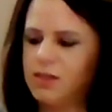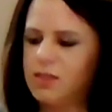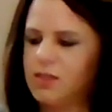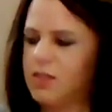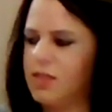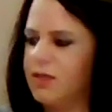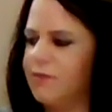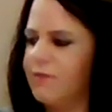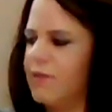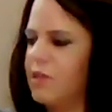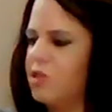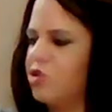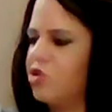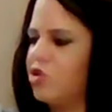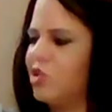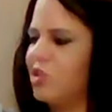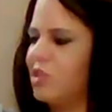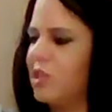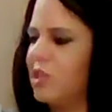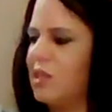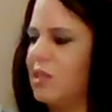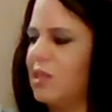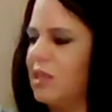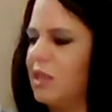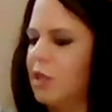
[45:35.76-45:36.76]
to give it
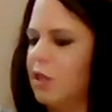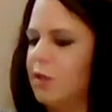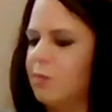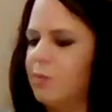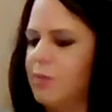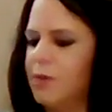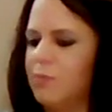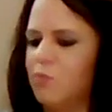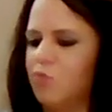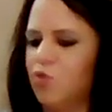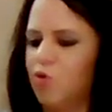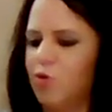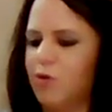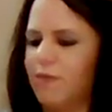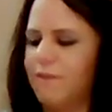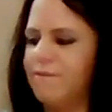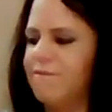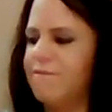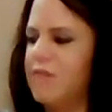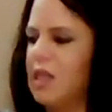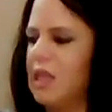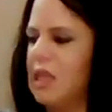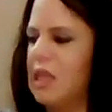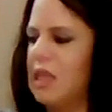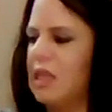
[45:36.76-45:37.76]
just a little bit more
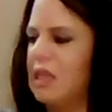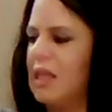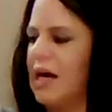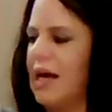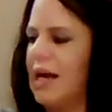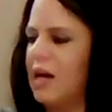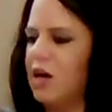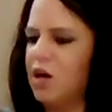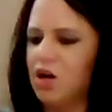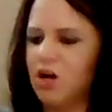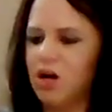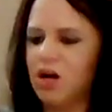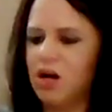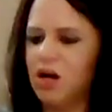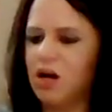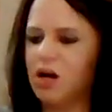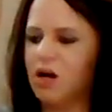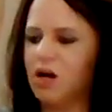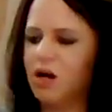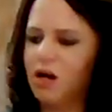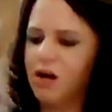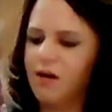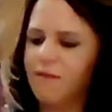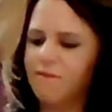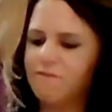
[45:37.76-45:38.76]

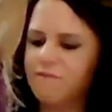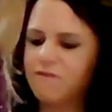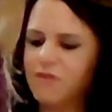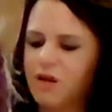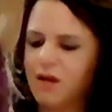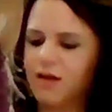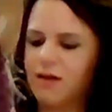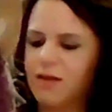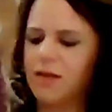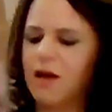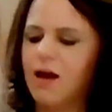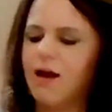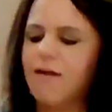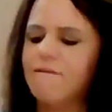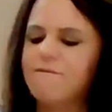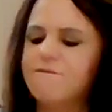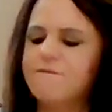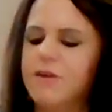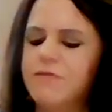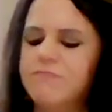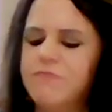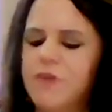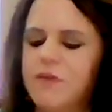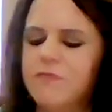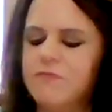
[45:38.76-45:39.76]
flair.
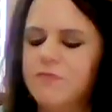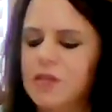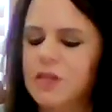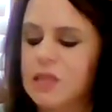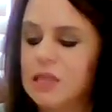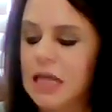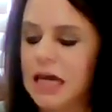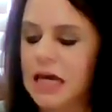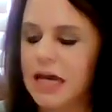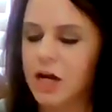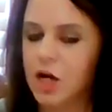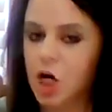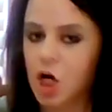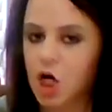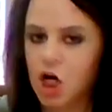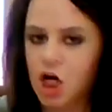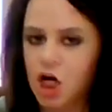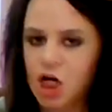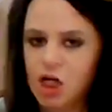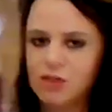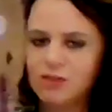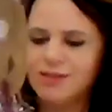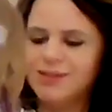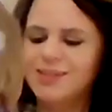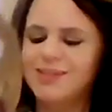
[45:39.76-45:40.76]

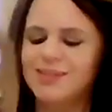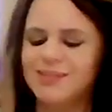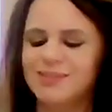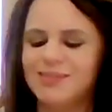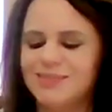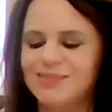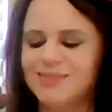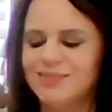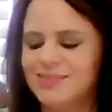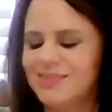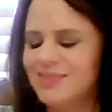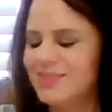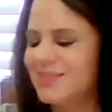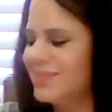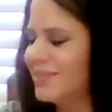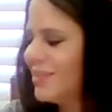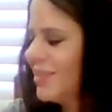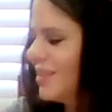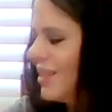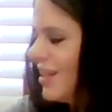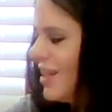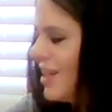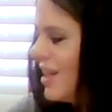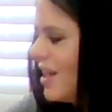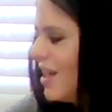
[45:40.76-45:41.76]
Flair.
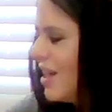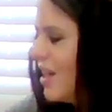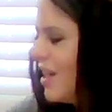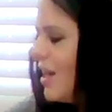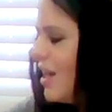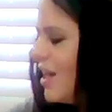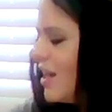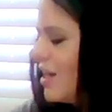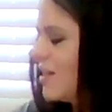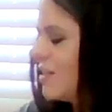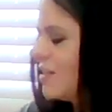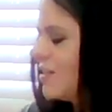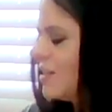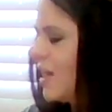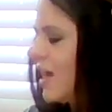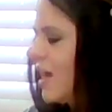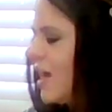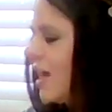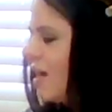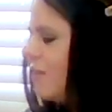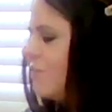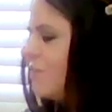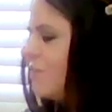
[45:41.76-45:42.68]
Because I